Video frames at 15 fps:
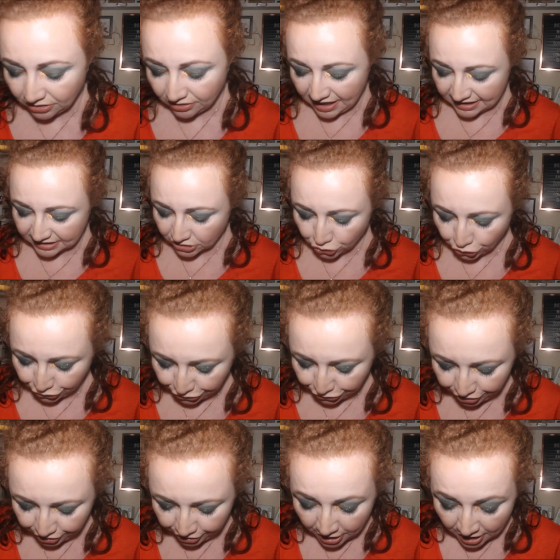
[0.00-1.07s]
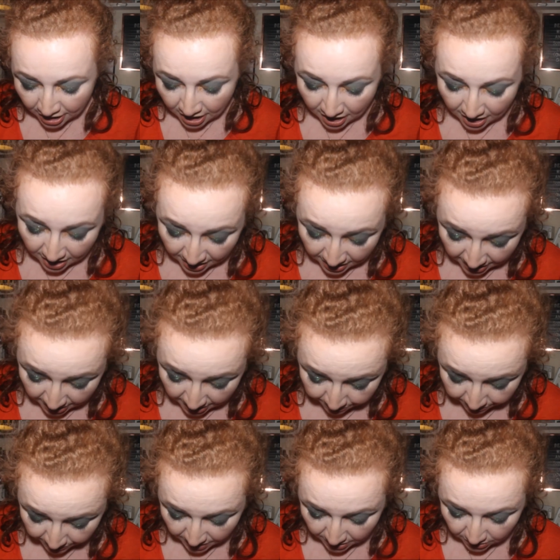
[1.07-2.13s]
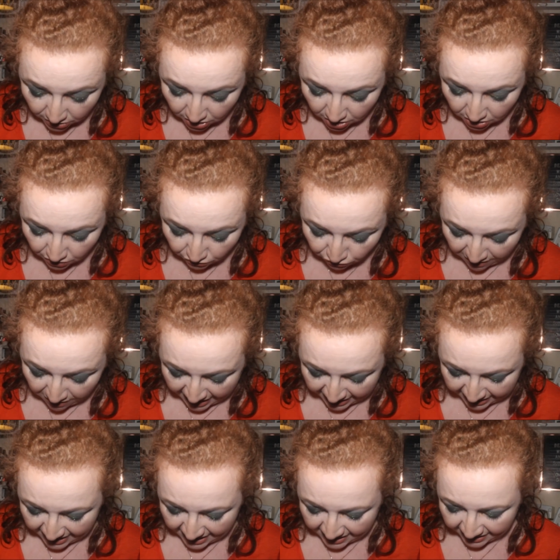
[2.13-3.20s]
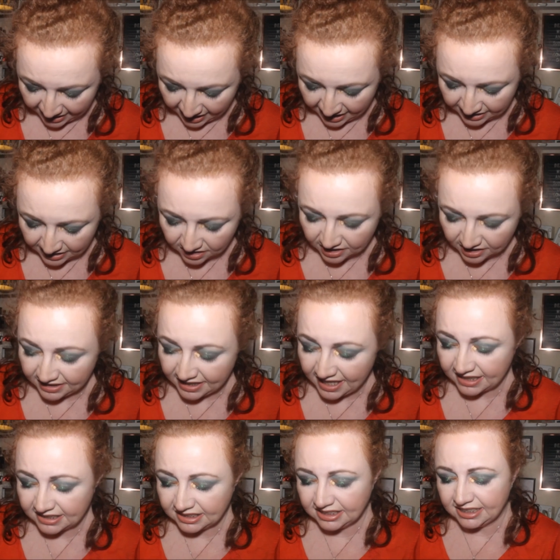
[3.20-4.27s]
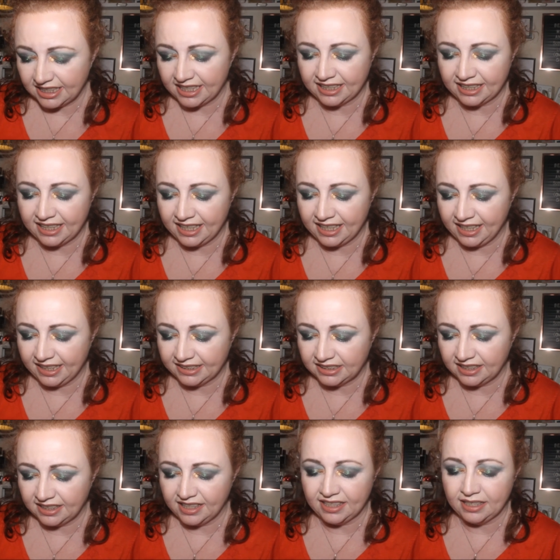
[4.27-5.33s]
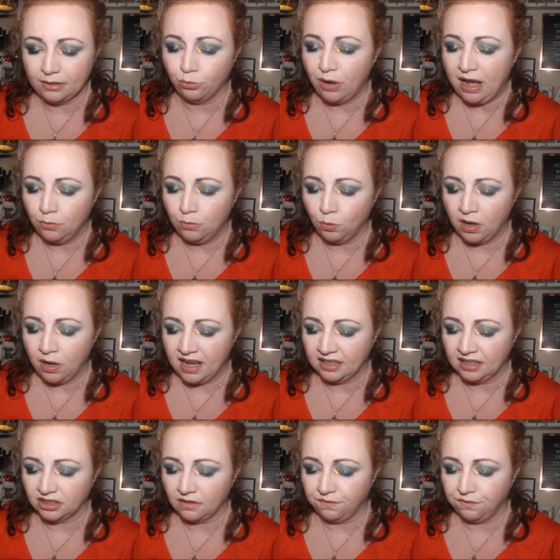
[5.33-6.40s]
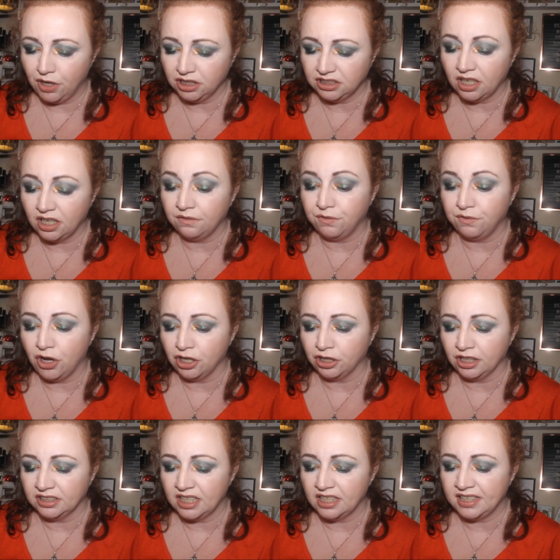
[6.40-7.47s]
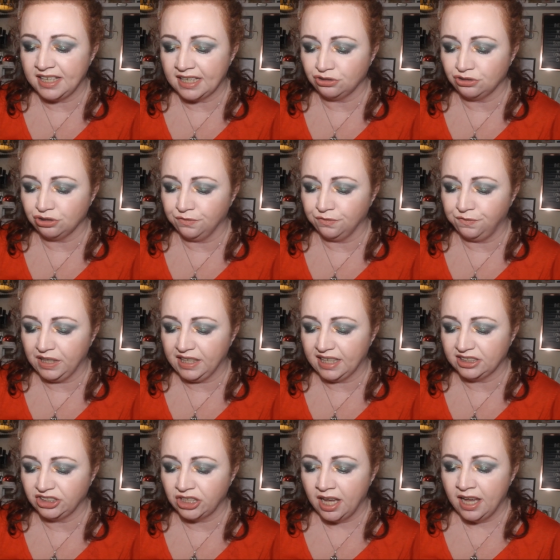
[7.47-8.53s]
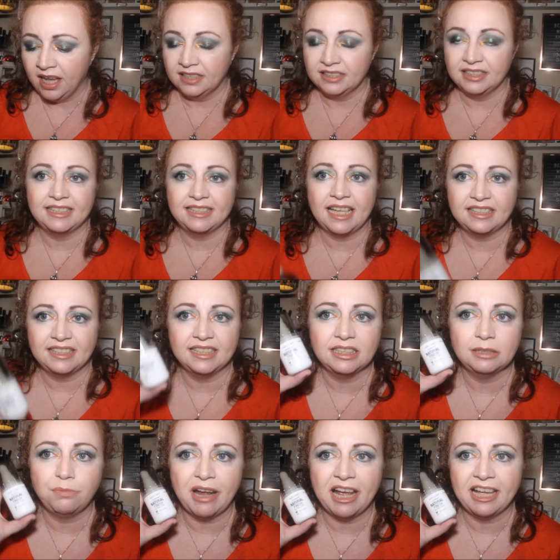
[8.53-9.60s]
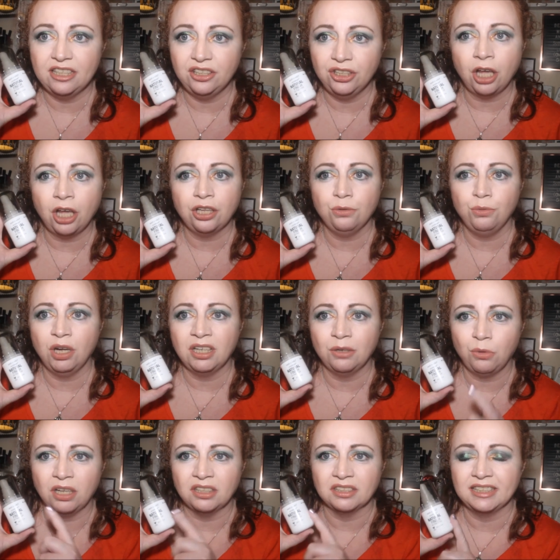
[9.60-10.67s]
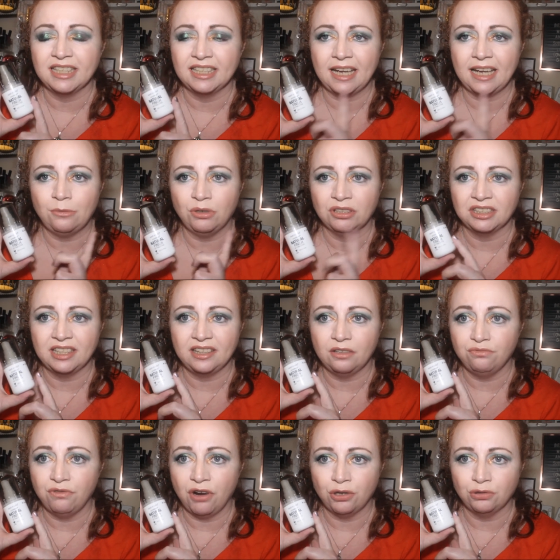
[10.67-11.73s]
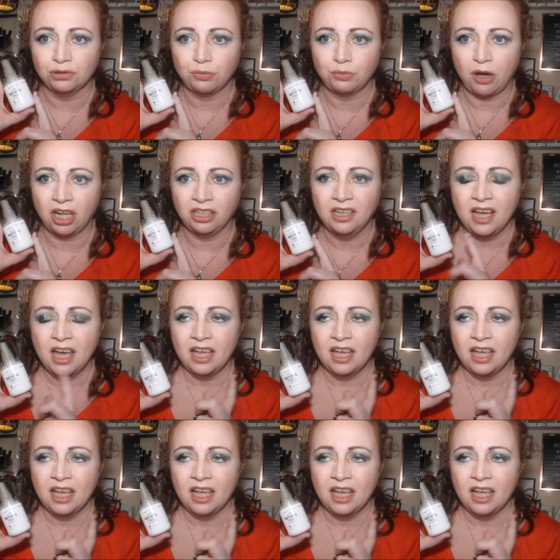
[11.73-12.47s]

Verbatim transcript: So that's good. Um, Right, and then the next thing is the Wet n Wild Photo Focus Natural Finish Setting Spray. Not the one I wanted, I wanted the rose one.